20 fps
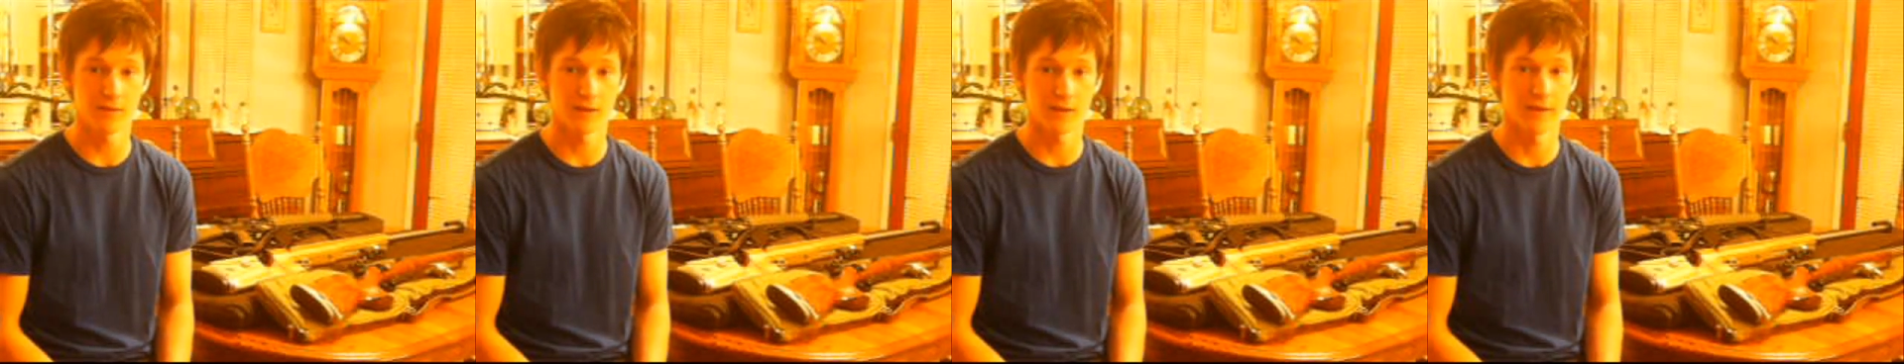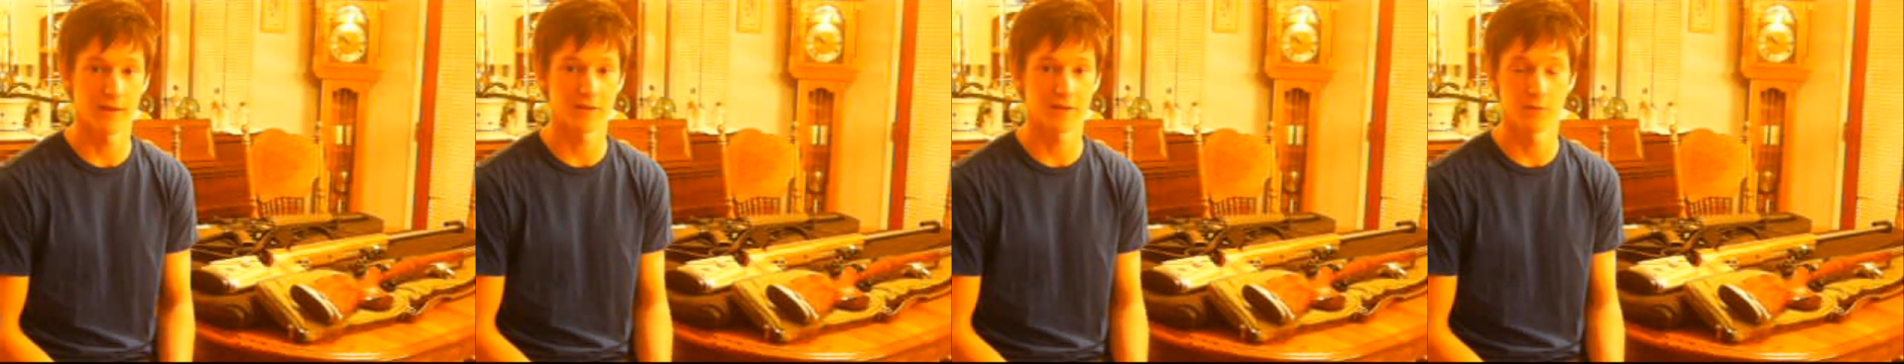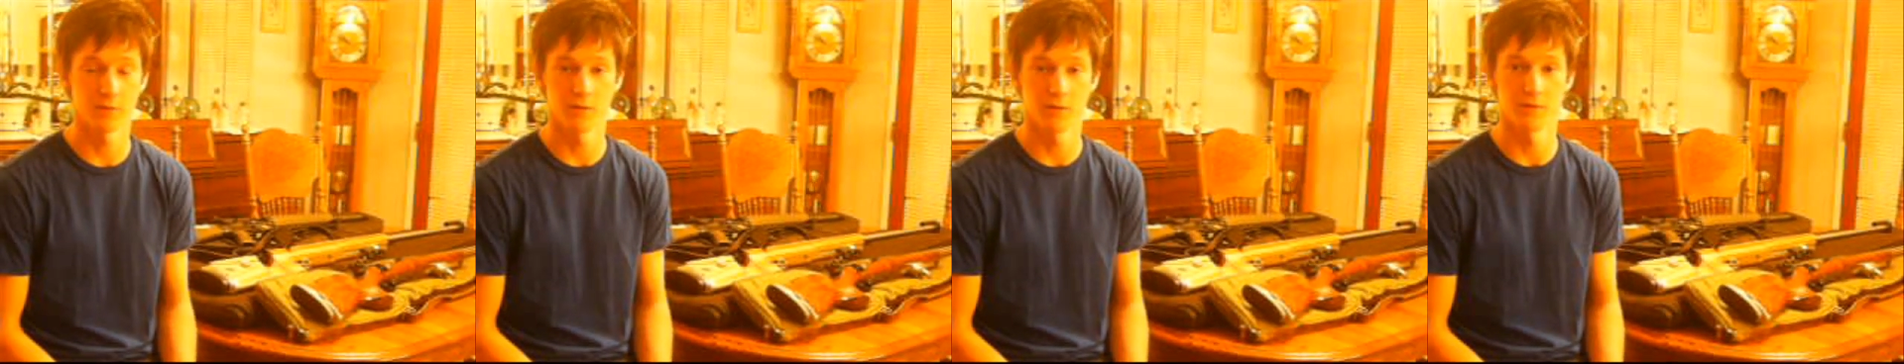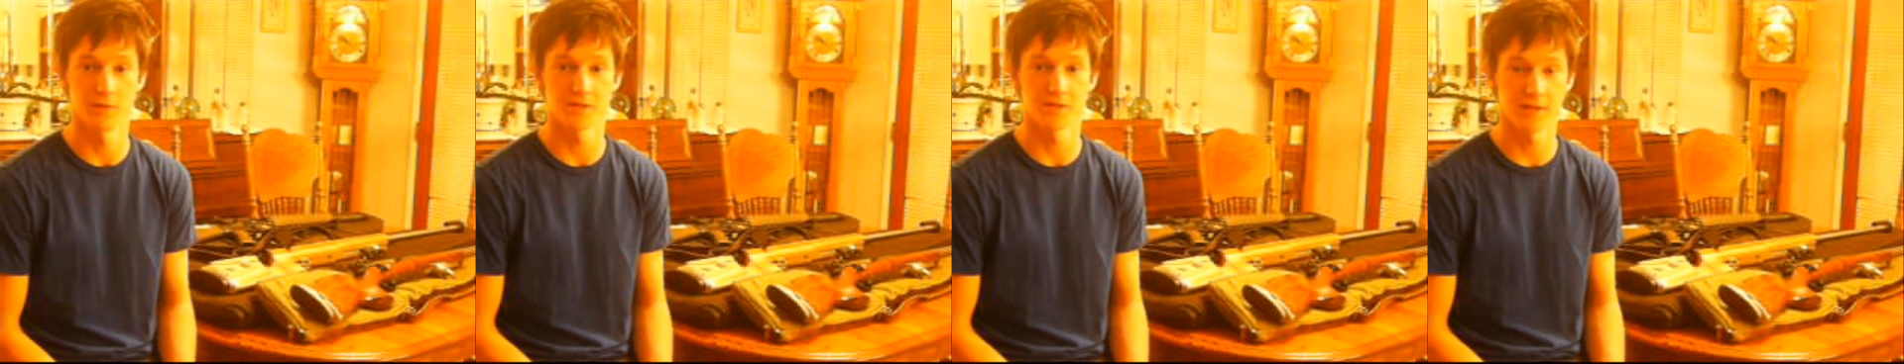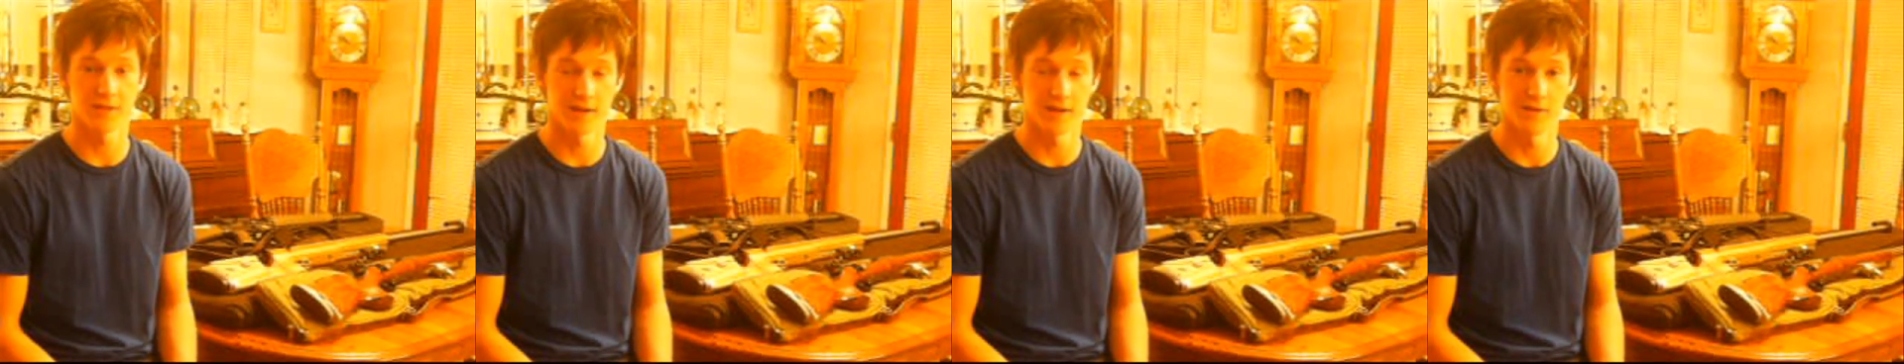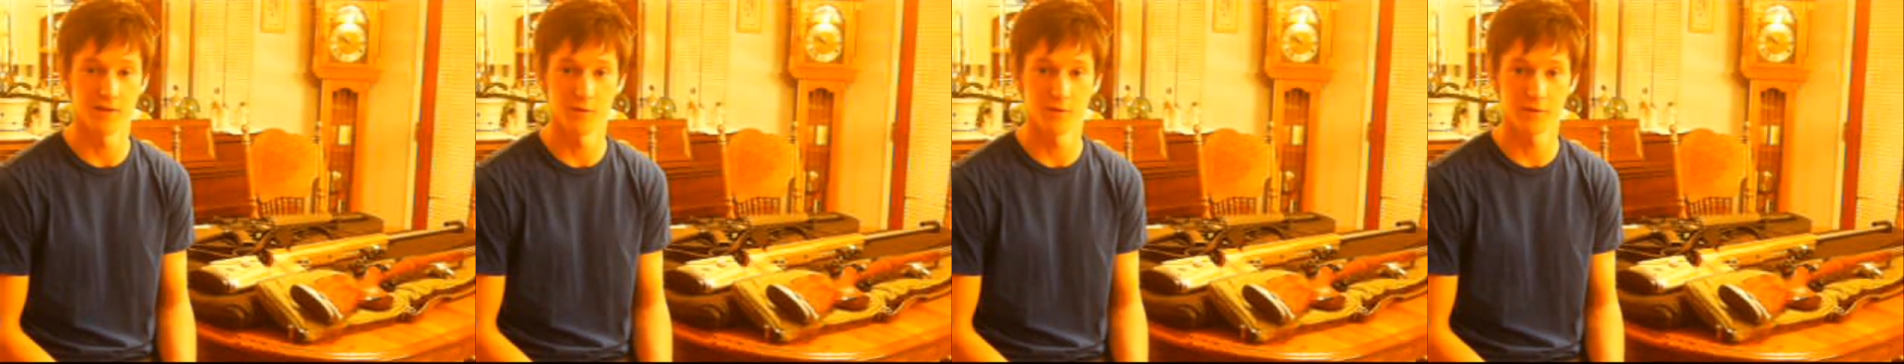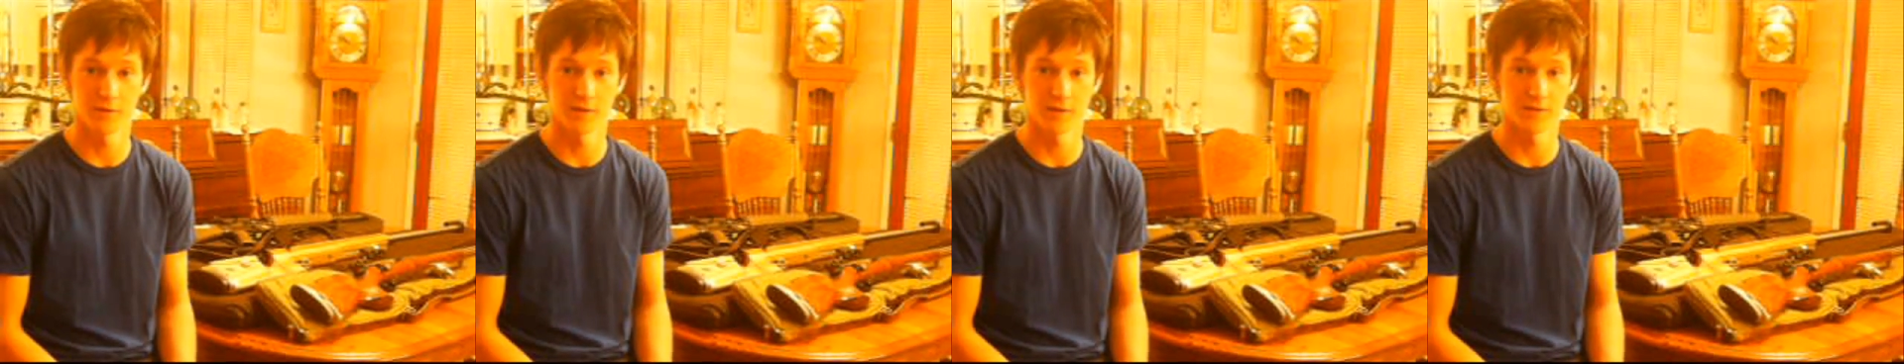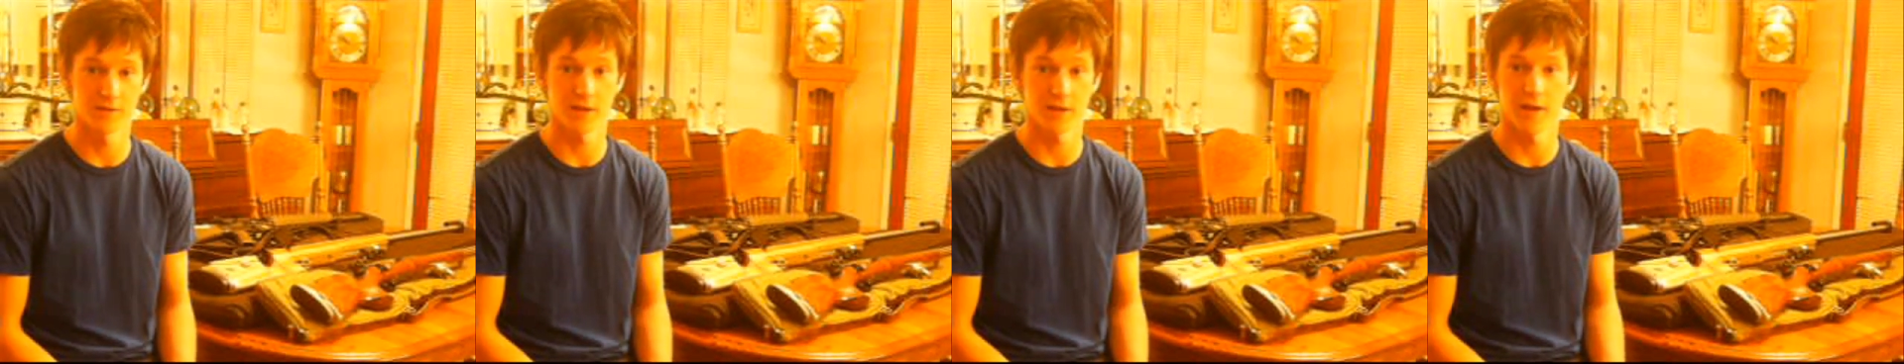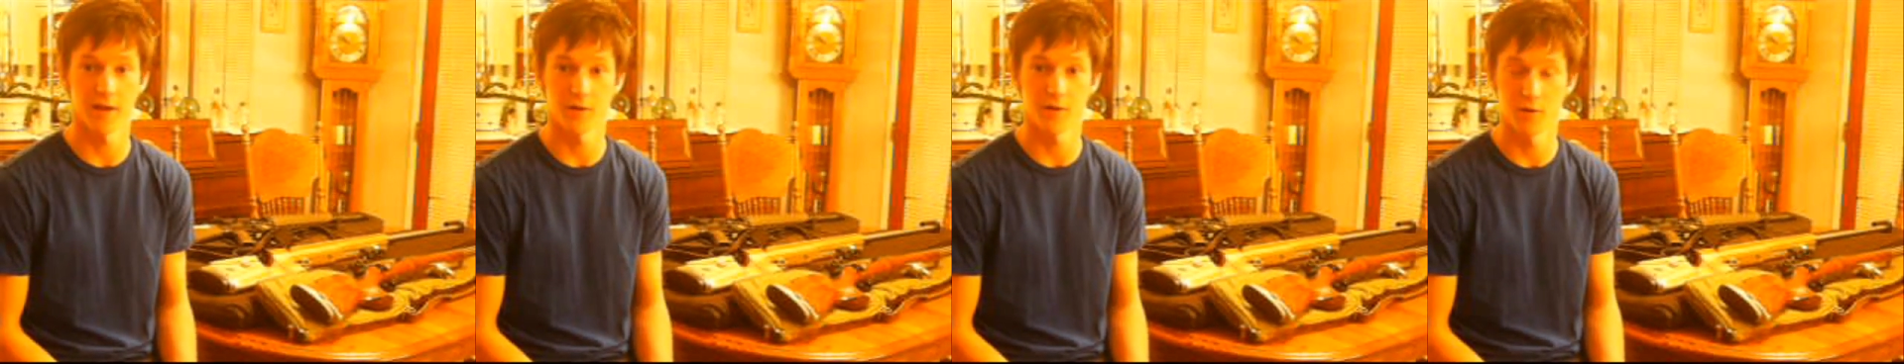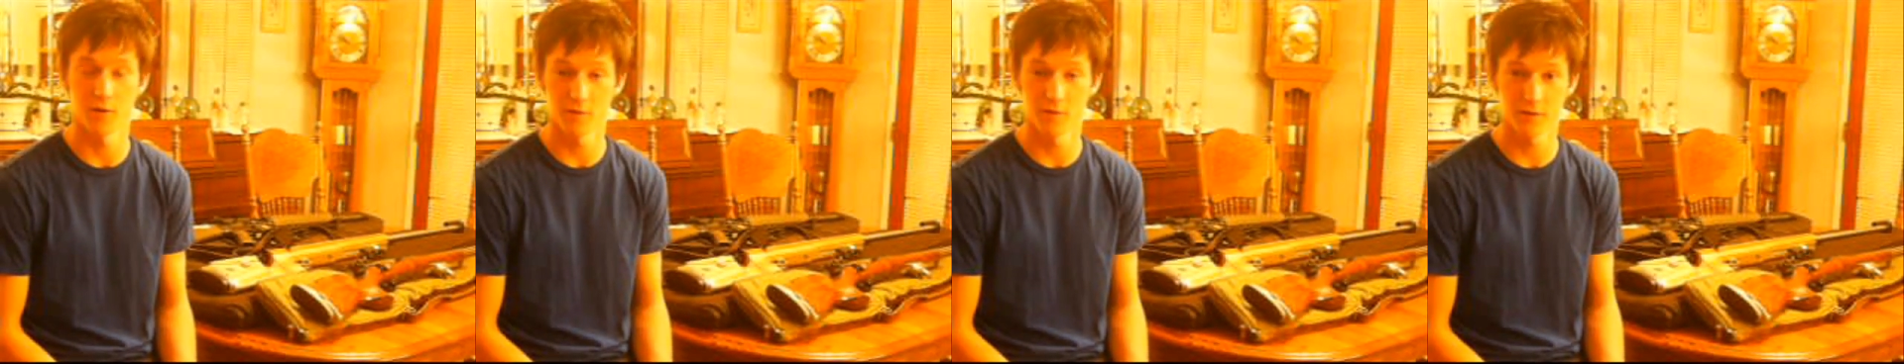I like to be able to say and do things at
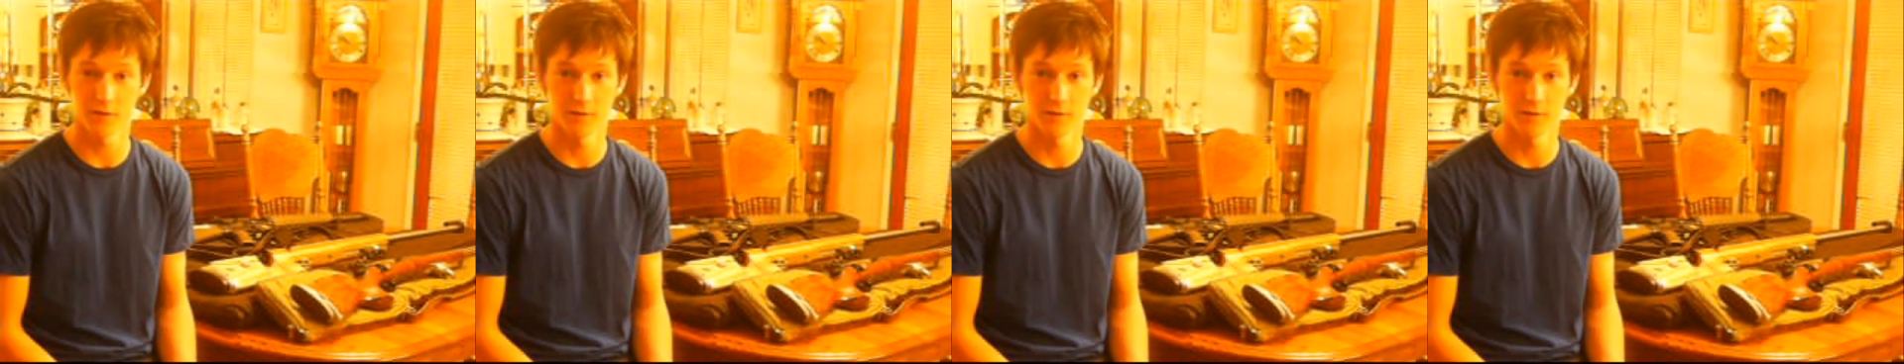home.